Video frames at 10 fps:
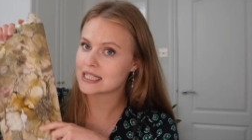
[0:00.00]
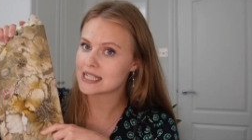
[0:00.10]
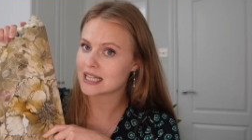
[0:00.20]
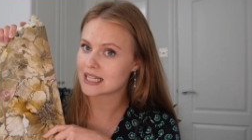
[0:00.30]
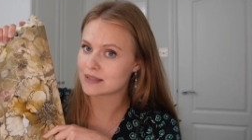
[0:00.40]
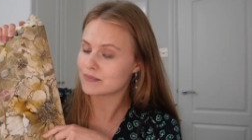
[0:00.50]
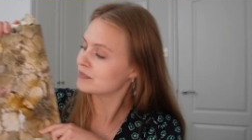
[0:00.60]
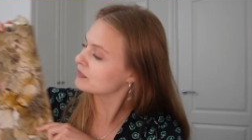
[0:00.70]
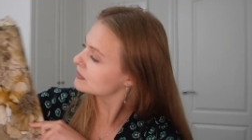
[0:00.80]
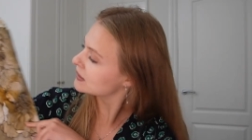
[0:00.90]

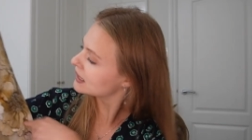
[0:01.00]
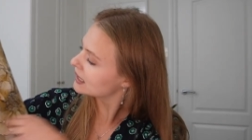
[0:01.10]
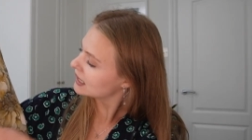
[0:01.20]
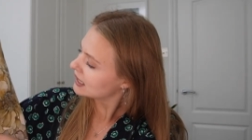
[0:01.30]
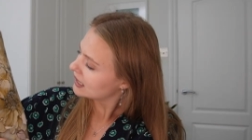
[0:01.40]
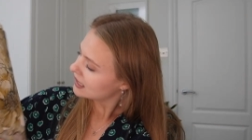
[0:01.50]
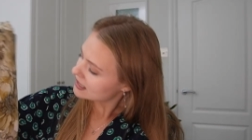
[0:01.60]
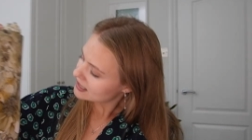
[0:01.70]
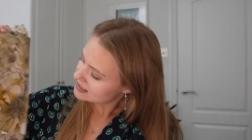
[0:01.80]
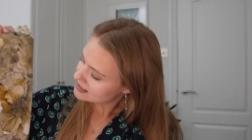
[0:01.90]

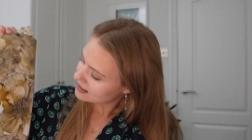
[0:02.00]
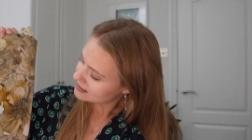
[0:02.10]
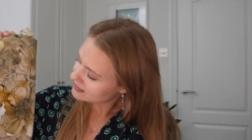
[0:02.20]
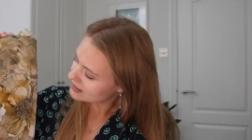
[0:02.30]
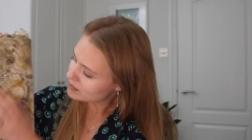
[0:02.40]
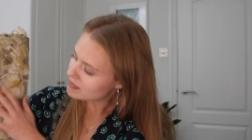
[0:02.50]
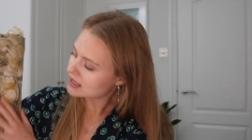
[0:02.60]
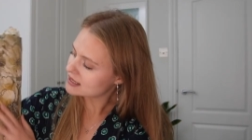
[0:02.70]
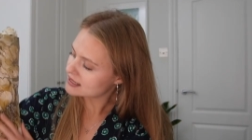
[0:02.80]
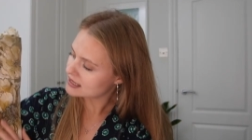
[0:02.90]
It's kind of
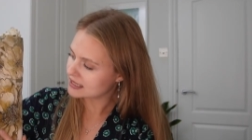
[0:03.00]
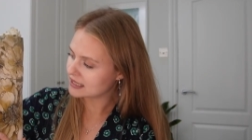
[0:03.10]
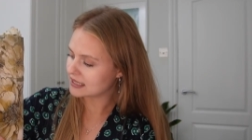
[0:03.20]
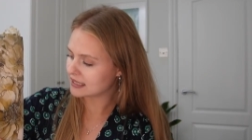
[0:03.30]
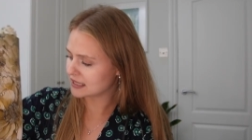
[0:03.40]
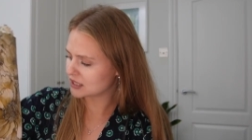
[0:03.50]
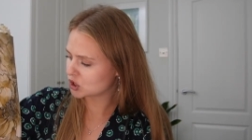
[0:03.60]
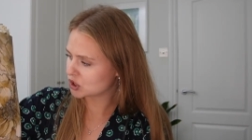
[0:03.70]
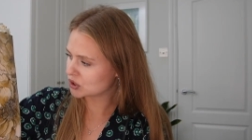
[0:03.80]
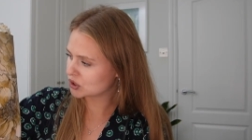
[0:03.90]
mustardy,
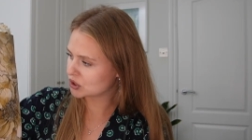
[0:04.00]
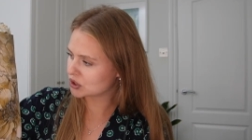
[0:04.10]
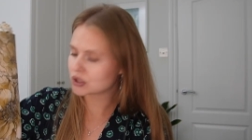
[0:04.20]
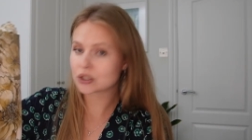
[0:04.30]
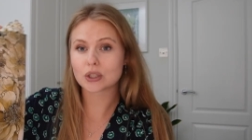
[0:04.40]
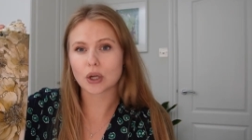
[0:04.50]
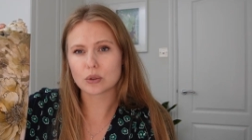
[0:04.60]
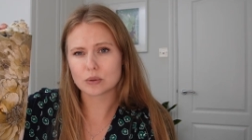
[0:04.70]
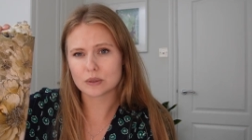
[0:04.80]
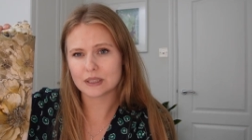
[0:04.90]

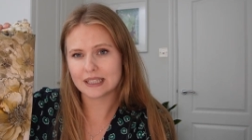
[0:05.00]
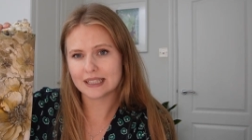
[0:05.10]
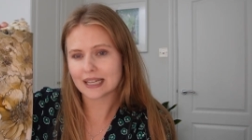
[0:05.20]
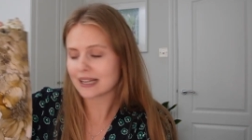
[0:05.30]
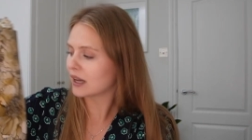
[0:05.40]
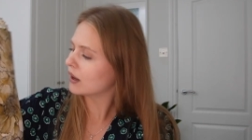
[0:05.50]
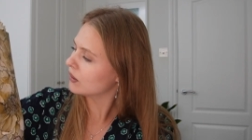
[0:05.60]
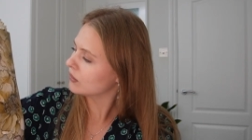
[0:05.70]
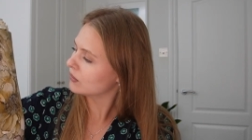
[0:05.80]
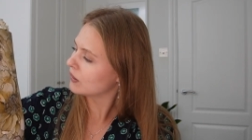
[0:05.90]
gold,
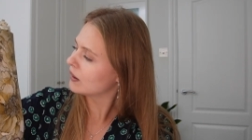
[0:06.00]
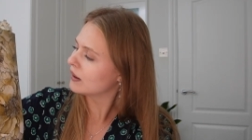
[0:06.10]
yellow,